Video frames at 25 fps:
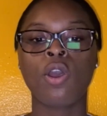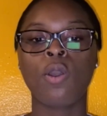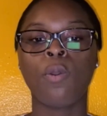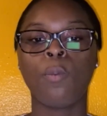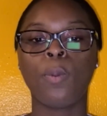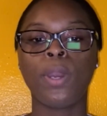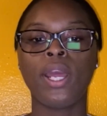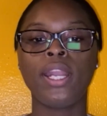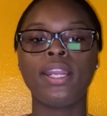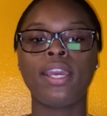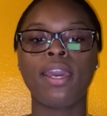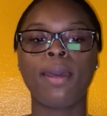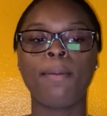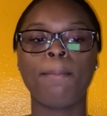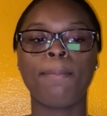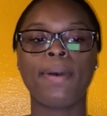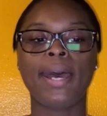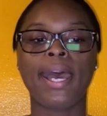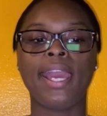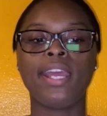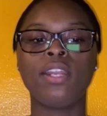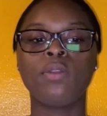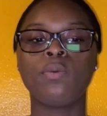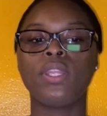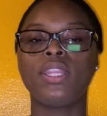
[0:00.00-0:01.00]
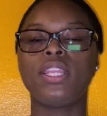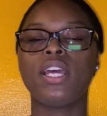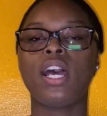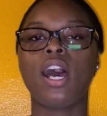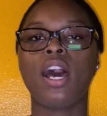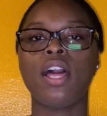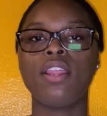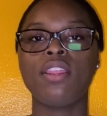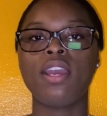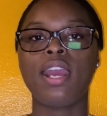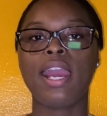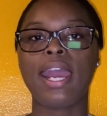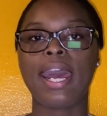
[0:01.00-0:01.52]
when combined with the
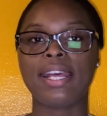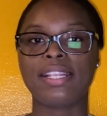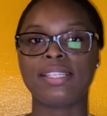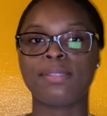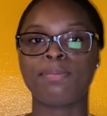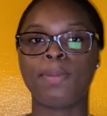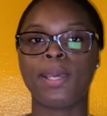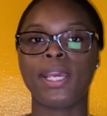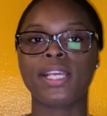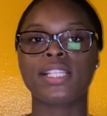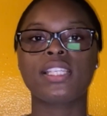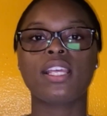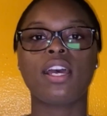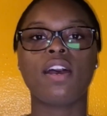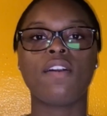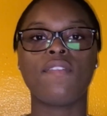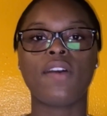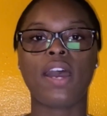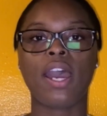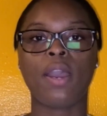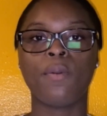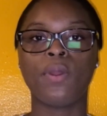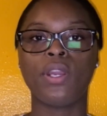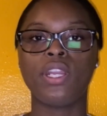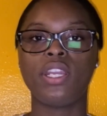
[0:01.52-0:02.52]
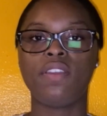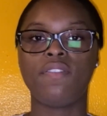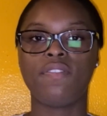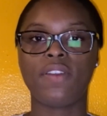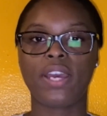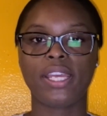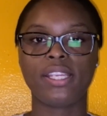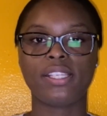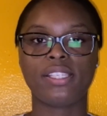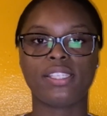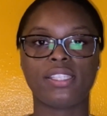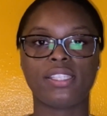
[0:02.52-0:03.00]
other aspects of our device.